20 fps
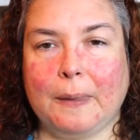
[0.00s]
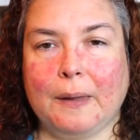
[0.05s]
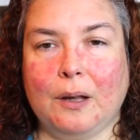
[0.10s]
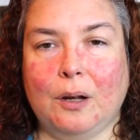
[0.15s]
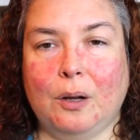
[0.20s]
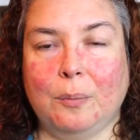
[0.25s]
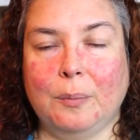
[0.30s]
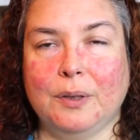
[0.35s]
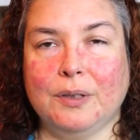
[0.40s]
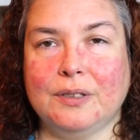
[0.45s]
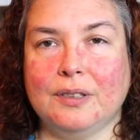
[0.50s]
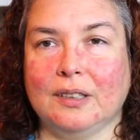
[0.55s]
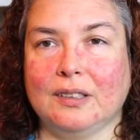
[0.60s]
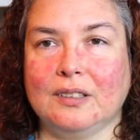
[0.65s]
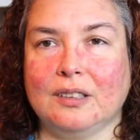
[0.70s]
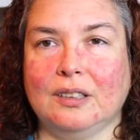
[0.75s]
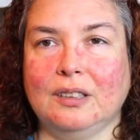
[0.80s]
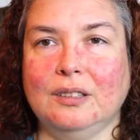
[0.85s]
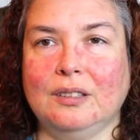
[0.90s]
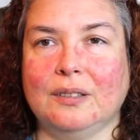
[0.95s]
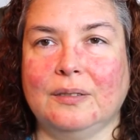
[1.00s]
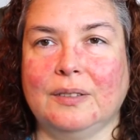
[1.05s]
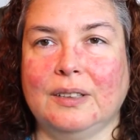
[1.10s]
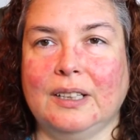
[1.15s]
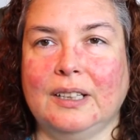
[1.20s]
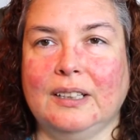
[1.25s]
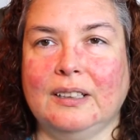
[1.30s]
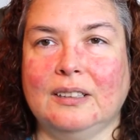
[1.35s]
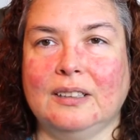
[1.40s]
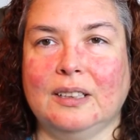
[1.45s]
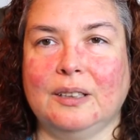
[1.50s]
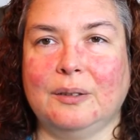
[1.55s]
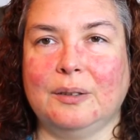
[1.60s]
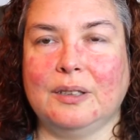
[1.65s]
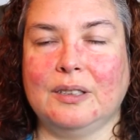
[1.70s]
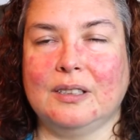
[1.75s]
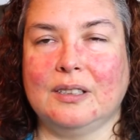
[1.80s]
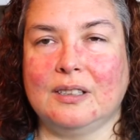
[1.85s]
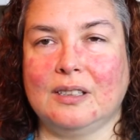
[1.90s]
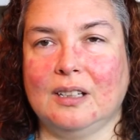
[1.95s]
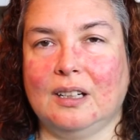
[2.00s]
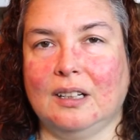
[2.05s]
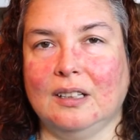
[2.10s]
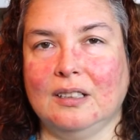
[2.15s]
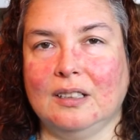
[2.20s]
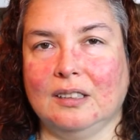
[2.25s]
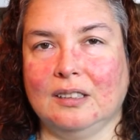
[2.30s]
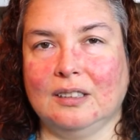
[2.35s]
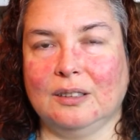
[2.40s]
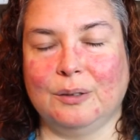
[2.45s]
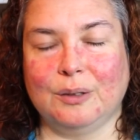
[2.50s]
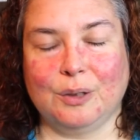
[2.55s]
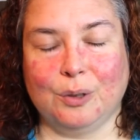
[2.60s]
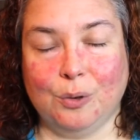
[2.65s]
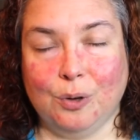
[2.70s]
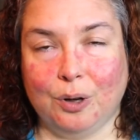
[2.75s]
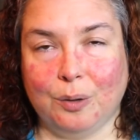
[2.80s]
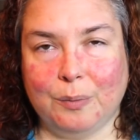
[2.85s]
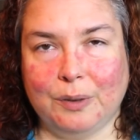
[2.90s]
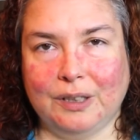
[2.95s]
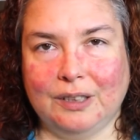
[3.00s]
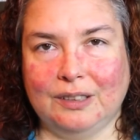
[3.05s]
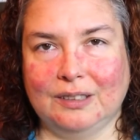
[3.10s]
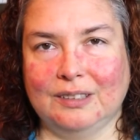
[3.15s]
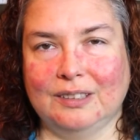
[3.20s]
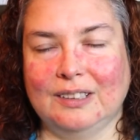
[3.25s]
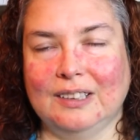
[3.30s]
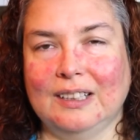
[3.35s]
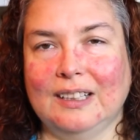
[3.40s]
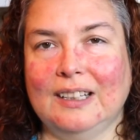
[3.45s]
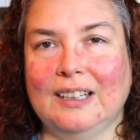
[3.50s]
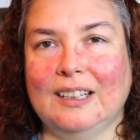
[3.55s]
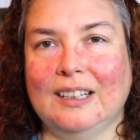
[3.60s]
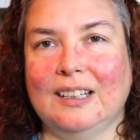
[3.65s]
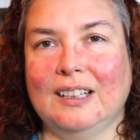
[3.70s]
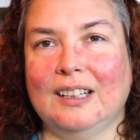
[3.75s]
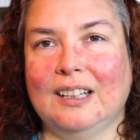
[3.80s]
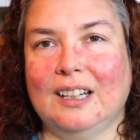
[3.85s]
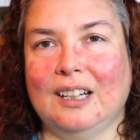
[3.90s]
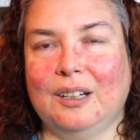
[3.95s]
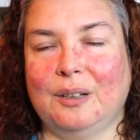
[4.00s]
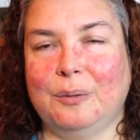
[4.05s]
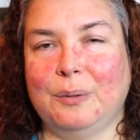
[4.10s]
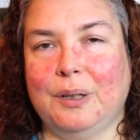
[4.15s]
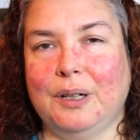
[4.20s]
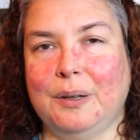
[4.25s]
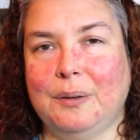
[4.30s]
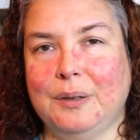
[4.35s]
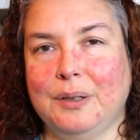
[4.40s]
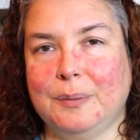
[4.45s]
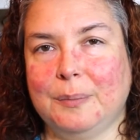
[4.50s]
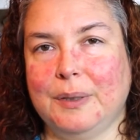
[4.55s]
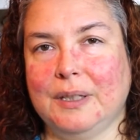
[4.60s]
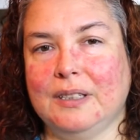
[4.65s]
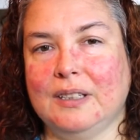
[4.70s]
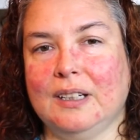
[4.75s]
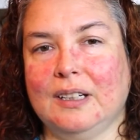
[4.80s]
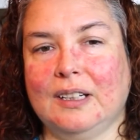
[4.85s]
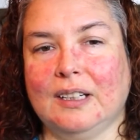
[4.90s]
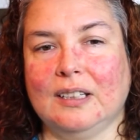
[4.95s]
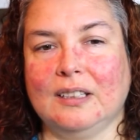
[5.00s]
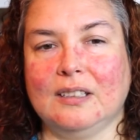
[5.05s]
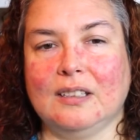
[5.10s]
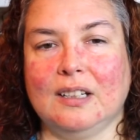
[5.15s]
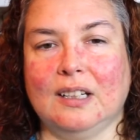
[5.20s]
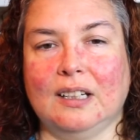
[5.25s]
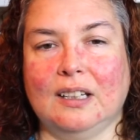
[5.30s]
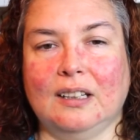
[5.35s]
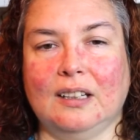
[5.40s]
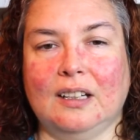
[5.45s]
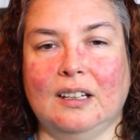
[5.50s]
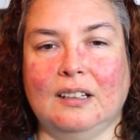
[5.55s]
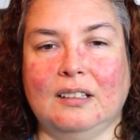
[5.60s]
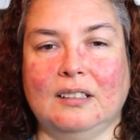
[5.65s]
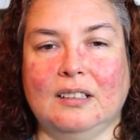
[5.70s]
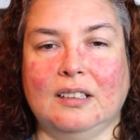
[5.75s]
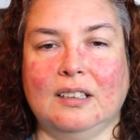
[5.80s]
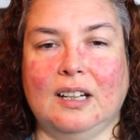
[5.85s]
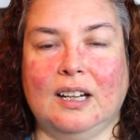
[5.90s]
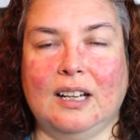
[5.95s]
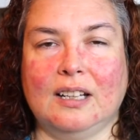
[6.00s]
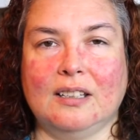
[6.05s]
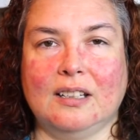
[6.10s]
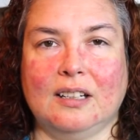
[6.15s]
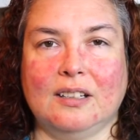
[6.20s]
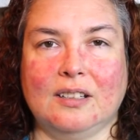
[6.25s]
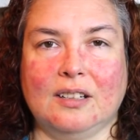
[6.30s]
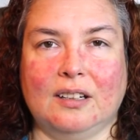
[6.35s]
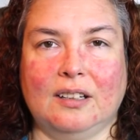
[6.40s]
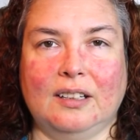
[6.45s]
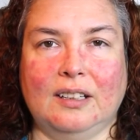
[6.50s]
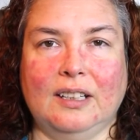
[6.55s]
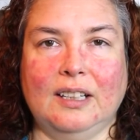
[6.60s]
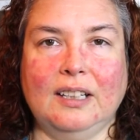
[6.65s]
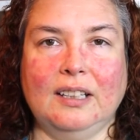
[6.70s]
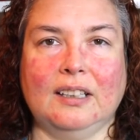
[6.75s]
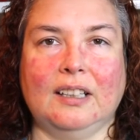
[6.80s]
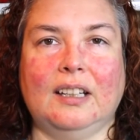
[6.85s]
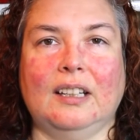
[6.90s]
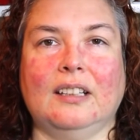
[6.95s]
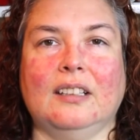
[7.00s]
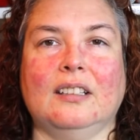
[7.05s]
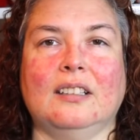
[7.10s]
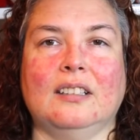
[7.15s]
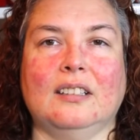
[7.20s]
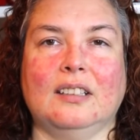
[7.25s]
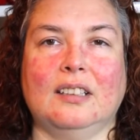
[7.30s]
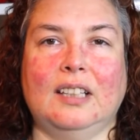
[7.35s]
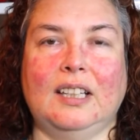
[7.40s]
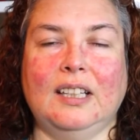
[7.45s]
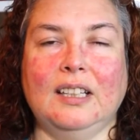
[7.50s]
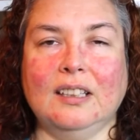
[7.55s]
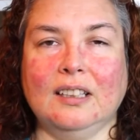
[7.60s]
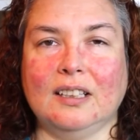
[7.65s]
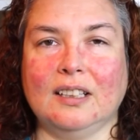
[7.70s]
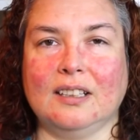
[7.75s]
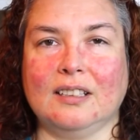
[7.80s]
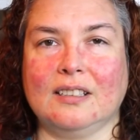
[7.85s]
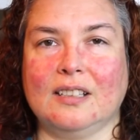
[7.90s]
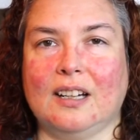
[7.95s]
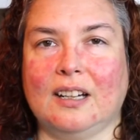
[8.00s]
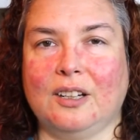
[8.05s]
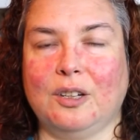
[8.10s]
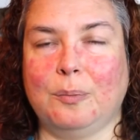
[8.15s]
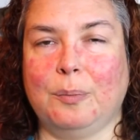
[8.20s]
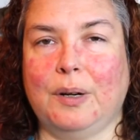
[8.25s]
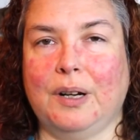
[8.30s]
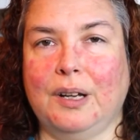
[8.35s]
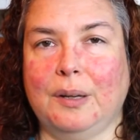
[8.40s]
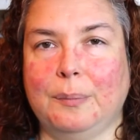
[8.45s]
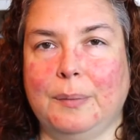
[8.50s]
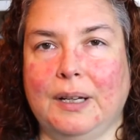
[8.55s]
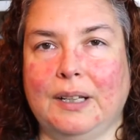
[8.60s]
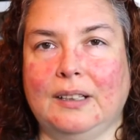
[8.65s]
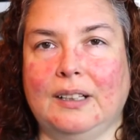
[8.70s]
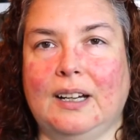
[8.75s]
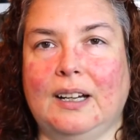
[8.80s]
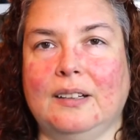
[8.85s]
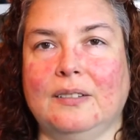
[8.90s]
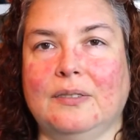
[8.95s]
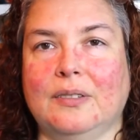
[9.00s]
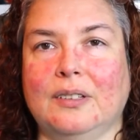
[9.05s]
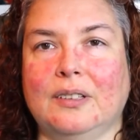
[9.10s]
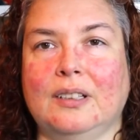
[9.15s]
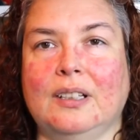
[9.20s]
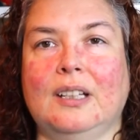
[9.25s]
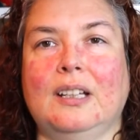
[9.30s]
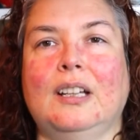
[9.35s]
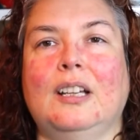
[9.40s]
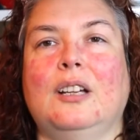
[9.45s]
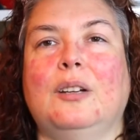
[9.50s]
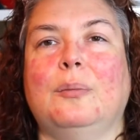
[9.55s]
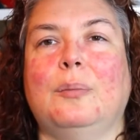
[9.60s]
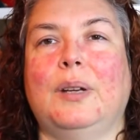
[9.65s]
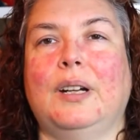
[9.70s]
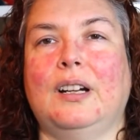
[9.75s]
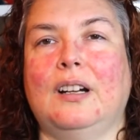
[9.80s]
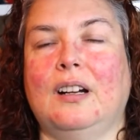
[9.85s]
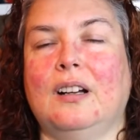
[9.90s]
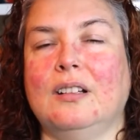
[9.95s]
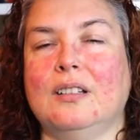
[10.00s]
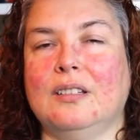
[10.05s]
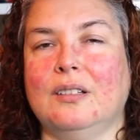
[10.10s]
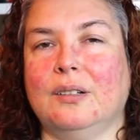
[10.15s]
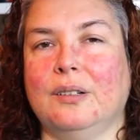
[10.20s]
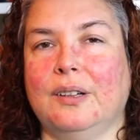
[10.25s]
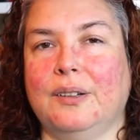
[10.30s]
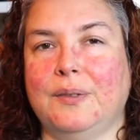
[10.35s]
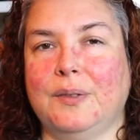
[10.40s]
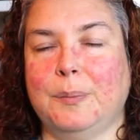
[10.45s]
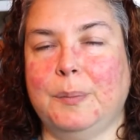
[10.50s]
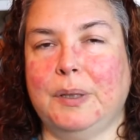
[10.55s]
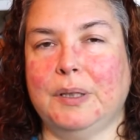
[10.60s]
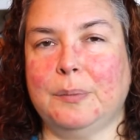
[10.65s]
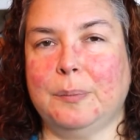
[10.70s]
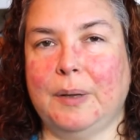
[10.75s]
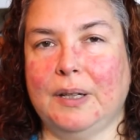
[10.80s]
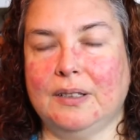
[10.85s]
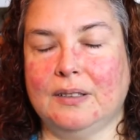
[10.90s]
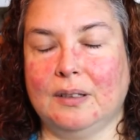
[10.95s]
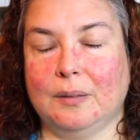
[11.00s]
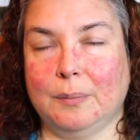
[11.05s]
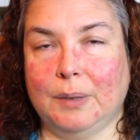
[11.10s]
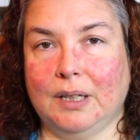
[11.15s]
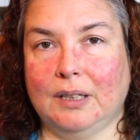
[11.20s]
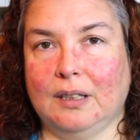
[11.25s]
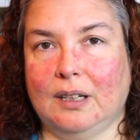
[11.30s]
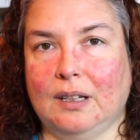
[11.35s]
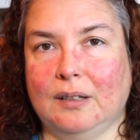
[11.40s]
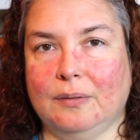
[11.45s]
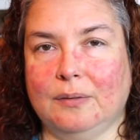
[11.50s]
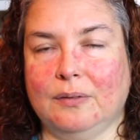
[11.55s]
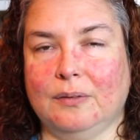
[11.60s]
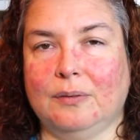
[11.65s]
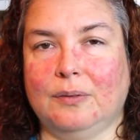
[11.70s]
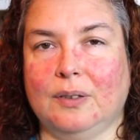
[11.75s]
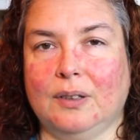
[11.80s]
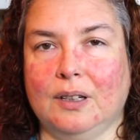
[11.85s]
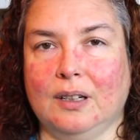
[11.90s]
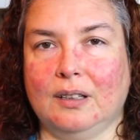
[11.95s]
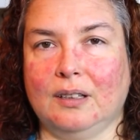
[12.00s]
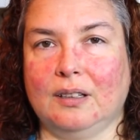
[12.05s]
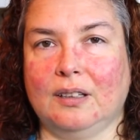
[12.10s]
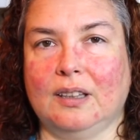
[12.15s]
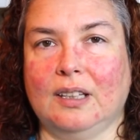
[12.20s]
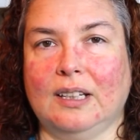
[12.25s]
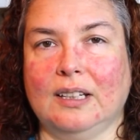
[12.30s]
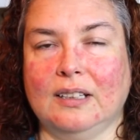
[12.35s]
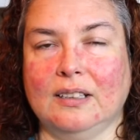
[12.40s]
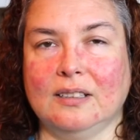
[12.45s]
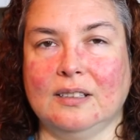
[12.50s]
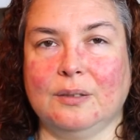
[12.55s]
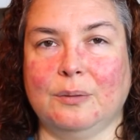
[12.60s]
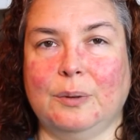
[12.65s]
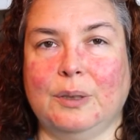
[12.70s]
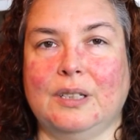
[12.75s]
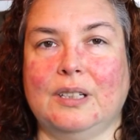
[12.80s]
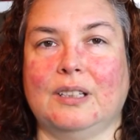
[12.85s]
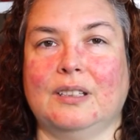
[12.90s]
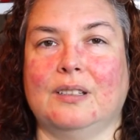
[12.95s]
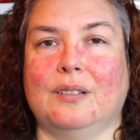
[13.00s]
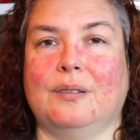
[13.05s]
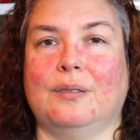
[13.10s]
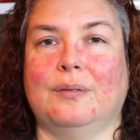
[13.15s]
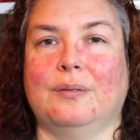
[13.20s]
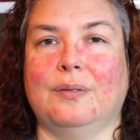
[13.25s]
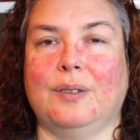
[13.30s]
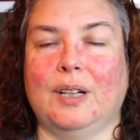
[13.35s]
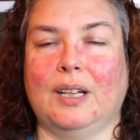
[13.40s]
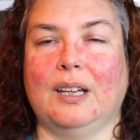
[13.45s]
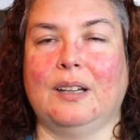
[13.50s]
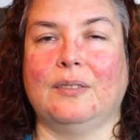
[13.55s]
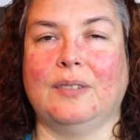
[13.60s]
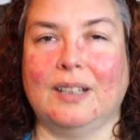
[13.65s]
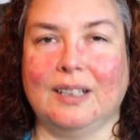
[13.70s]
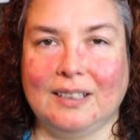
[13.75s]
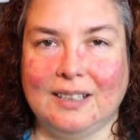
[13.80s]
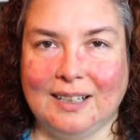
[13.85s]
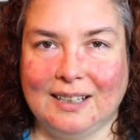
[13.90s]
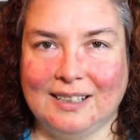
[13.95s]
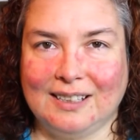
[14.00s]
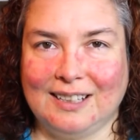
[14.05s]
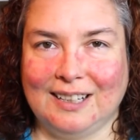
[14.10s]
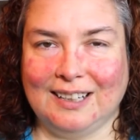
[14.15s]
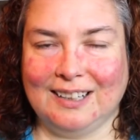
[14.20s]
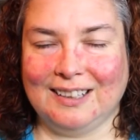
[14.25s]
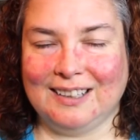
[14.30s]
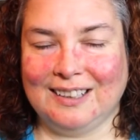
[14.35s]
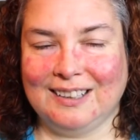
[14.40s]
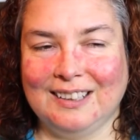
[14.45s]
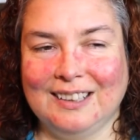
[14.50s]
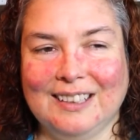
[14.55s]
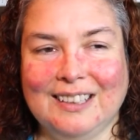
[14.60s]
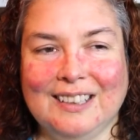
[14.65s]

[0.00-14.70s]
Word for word: almost exclusively. It was, sucked. It was horrible uh, when I was my sickest. And then as I started healing, healing is occupying my life, but it also gives me space in my life for other things, which is freaking fantastic.